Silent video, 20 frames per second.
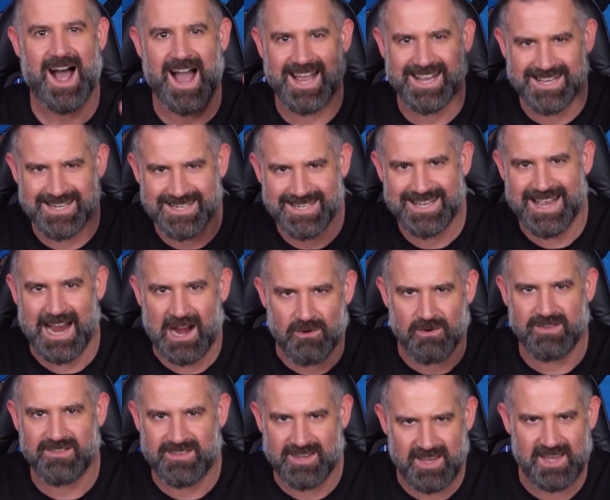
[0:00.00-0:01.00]
I can
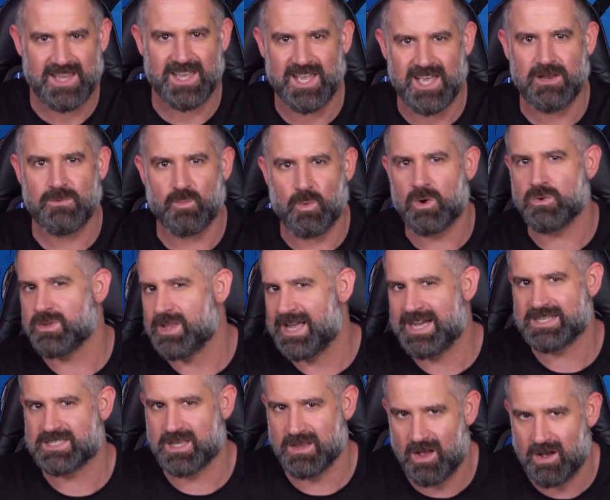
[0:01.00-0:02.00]
guarantee it won't last